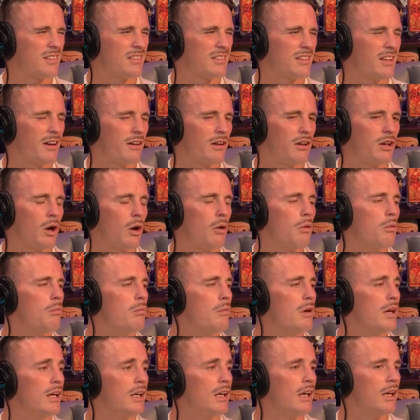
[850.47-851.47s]
There's
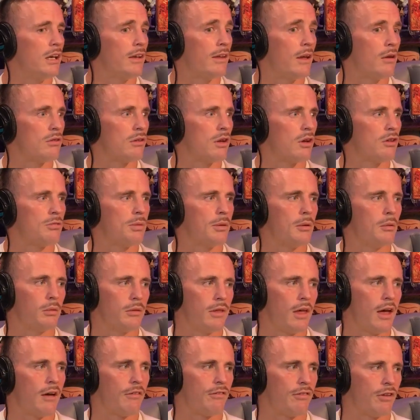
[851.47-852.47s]
meaning there was loads of people
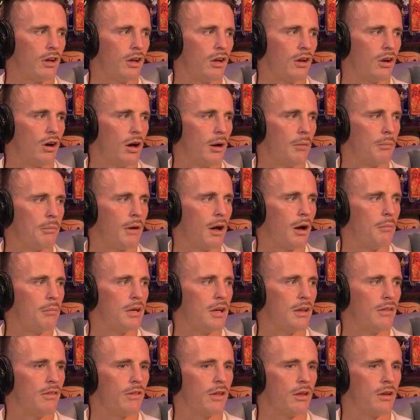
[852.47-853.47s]
there for the night, but I
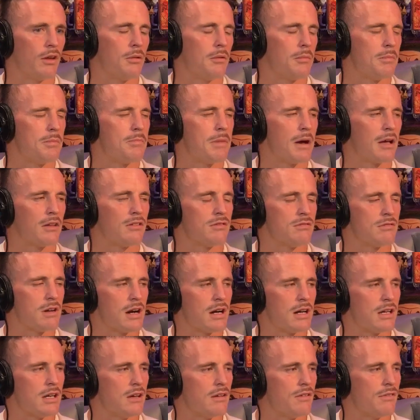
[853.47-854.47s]
mean the buzz
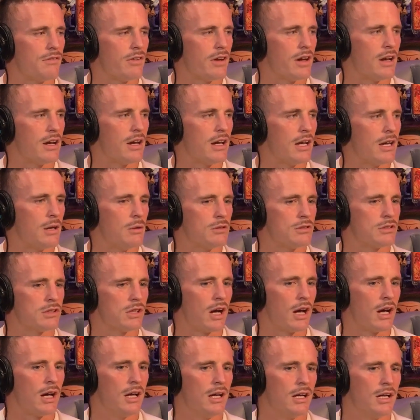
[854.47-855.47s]
around the event, it was
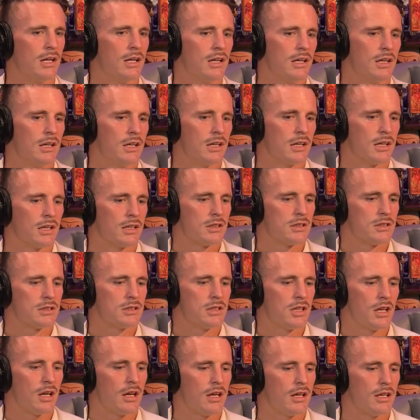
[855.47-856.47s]
like
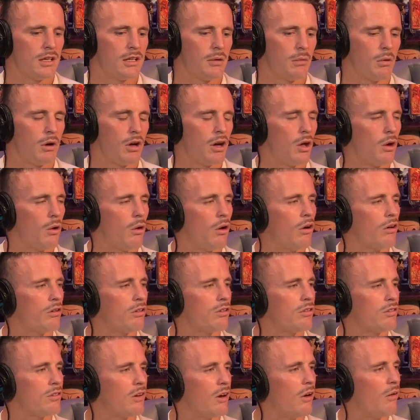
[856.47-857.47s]
there weren't no
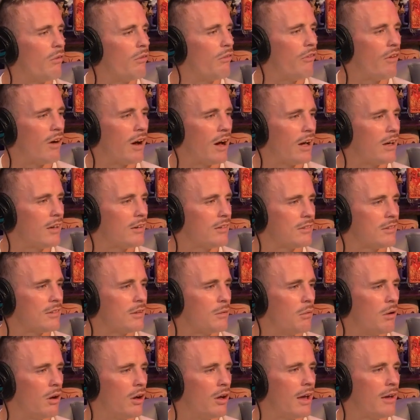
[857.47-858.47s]
hostile fights.
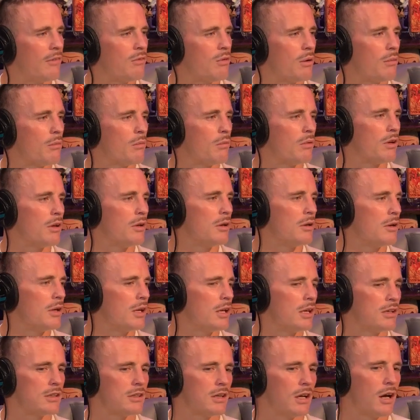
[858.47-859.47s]
Everyone wanted it.
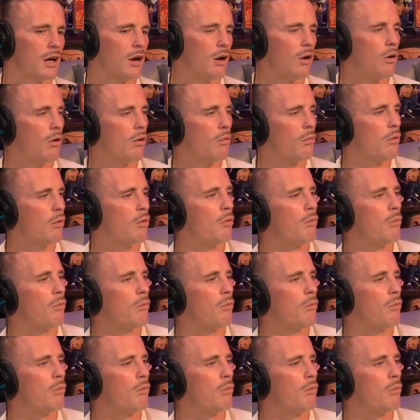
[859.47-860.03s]
It's like, oh, we'll